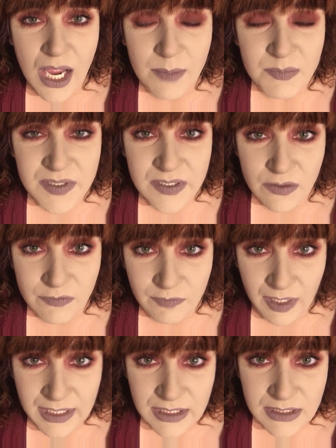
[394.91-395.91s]
I'm still
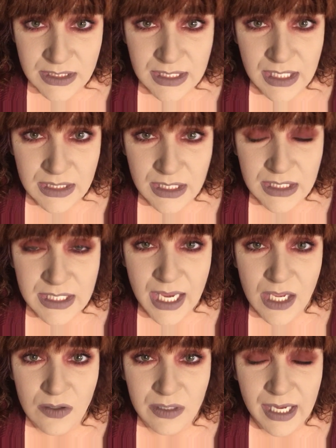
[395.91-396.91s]
fighting to get the
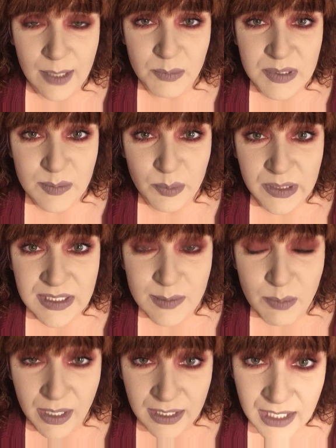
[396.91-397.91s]
Yale campus police
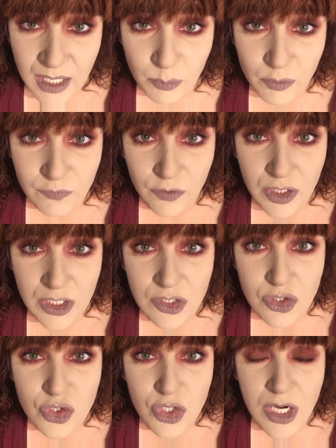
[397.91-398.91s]
body camera
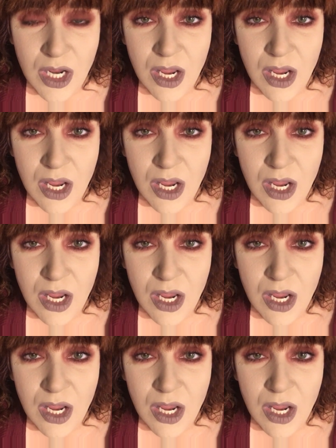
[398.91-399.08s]
footage,